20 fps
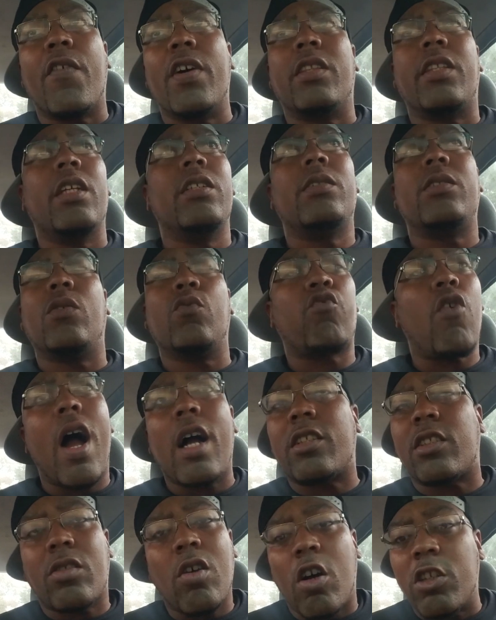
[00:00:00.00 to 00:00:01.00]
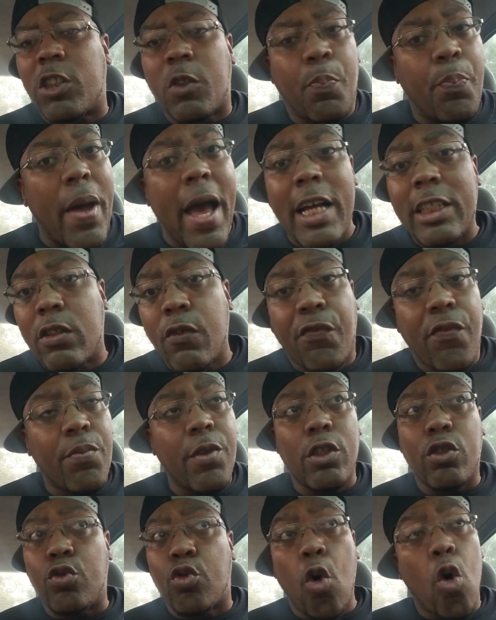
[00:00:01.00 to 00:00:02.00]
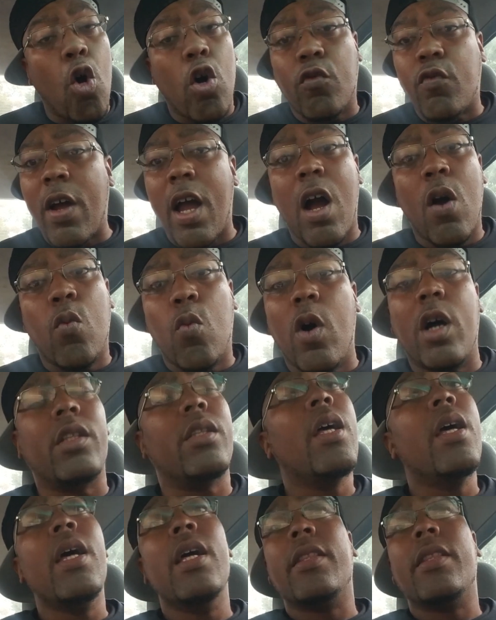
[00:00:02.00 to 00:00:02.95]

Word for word: and then Rock starts spazzing from the door round one?